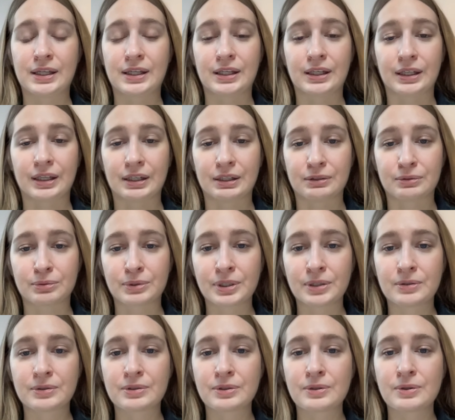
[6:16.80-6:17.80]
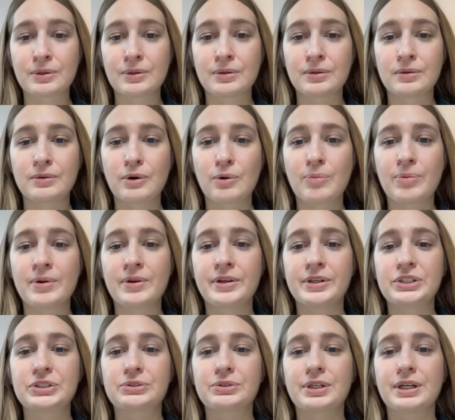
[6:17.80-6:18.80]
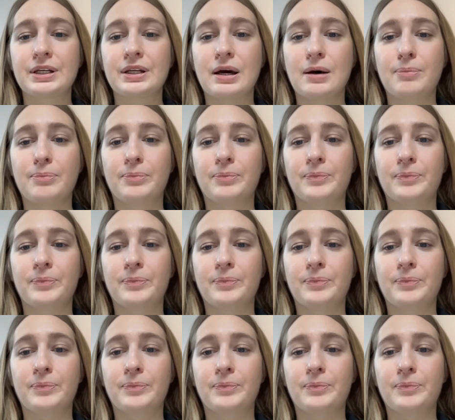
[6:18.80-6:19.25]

Here we could open a trade up.